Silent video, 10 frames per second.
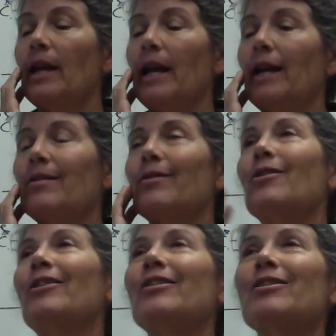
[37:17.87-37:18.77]
And they're
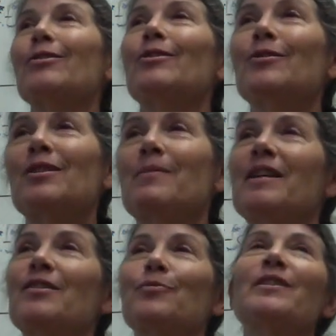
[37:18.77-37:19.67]
also used to
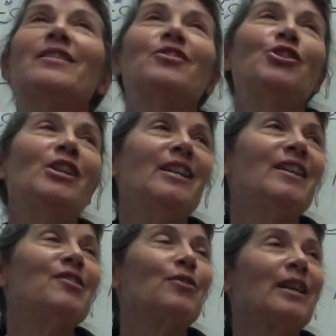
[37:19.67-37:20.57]
make Swiss
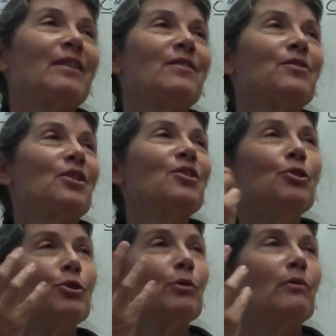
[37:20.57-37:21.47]
cheese. So kind of those
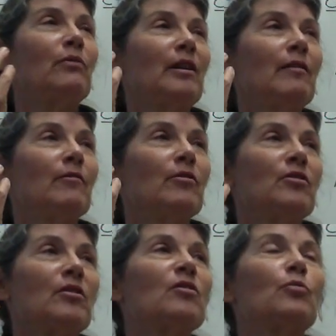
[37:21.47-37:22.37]
unusual
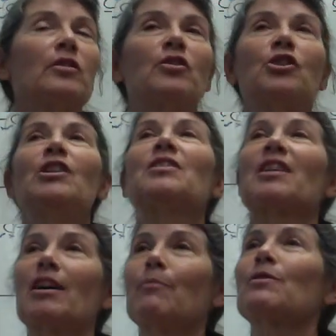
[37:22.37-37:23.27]
flavors in Swiss cheese
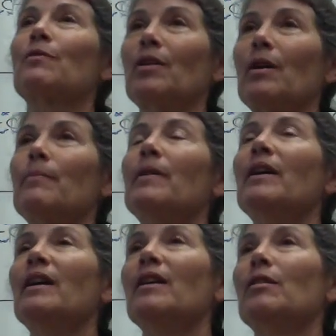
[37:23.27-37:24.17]
comes from
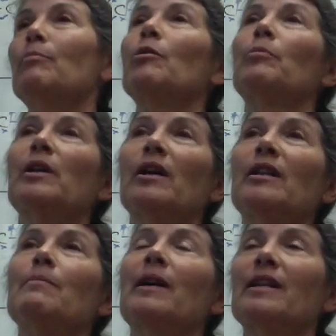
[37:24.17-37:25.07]
the
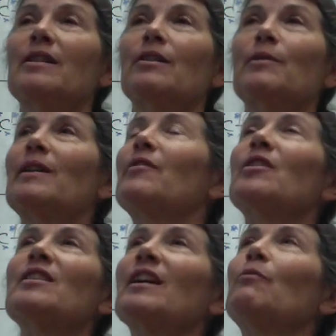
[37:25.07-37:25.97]
Propionibacterium. And I've
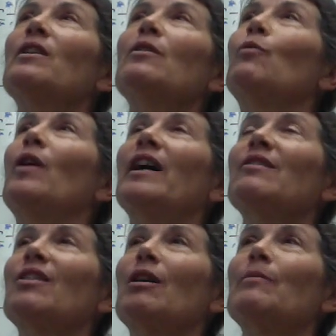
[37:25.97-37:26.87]
always thought, what a
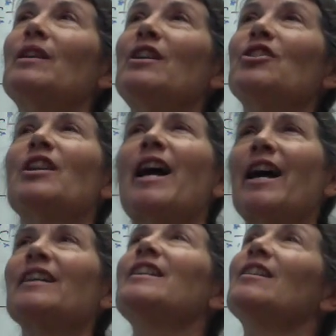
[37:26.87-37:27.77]
wild combination,
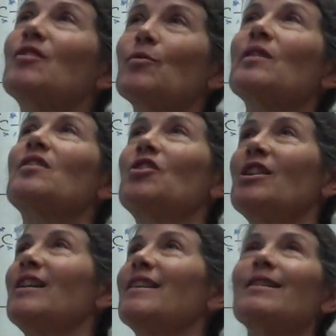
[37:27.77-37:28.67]
acne and Swiss
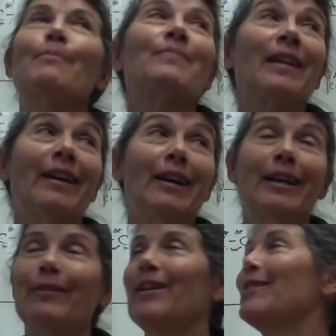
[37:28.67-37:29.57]
cheese.
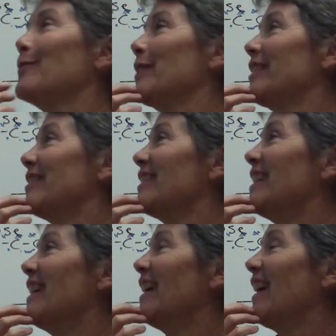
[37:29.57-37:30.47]
anyway, go figure.
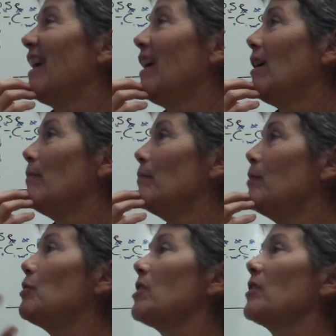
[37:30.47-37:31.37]
Um,
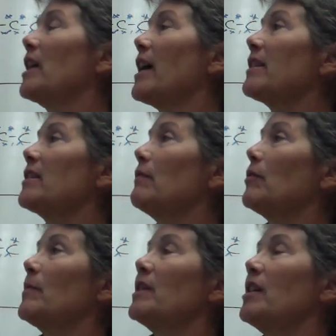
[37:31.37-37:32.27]
butyric acid
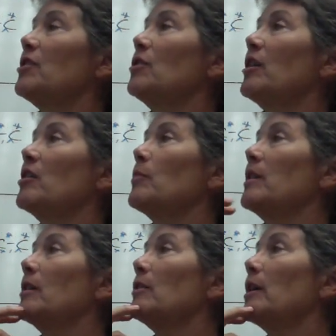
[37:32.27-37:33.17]
fermentation, you guys,
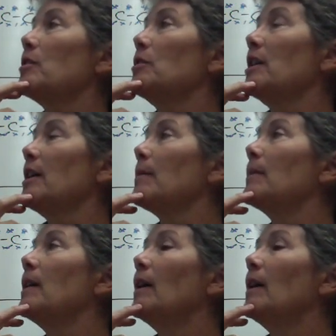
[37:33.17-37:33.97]
by the Clostridium.